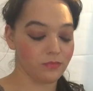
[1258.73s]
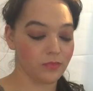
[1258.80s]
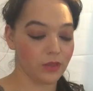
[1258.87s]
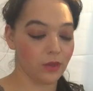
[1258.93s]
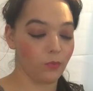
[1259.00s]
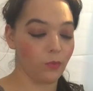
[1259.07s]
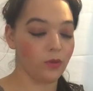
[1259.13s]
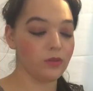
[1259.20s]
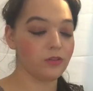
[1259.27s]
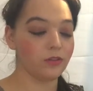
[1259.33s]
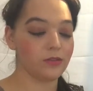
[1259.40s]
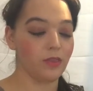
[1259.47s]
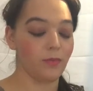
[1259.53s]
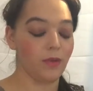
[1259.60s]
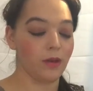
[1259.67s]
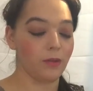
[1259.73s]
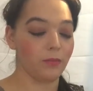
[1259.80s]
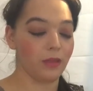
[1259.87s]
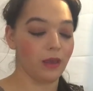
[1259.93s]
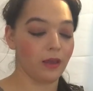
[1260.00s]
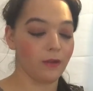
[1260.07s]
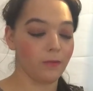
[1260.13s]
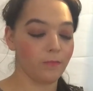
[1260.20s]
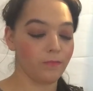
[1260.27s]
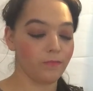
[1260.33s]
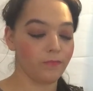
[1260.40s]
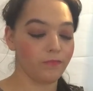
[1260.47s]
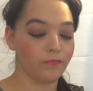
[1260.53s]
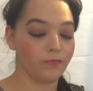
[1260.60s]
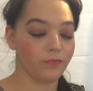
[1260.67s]
I wonder, said the man in black,
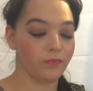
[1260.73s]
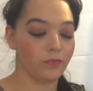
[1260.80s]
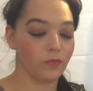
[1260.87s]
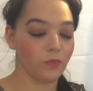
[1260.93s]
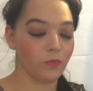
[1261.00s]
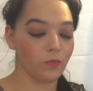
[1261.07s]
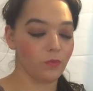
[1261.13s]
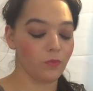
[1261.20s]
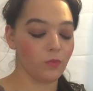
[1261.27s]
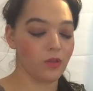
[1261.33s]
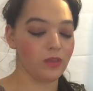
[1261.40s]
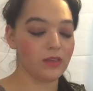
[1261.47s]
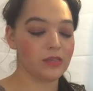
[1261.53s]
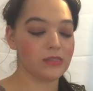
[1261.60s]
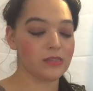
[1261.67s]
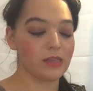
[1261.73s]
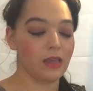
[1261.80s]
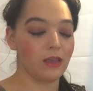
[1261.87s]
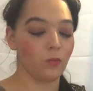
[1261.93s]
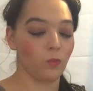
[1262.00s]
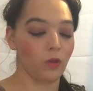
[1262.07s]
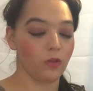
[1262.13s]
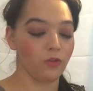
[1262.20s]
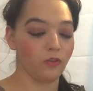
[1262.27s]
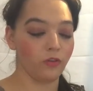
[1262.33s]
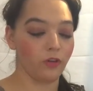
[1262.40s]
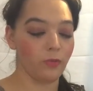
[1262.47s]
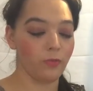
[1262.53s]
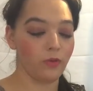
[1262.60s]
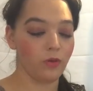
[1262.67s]
will he stay in one
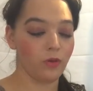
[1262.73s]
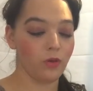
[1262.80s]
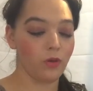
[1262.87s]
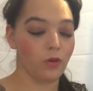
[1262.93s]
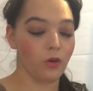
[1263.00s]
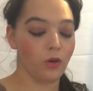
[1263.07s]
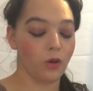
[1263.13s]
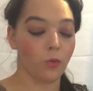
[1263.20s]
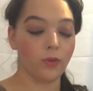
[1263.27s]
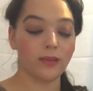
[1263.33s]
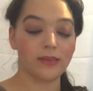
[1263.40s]
group, or will he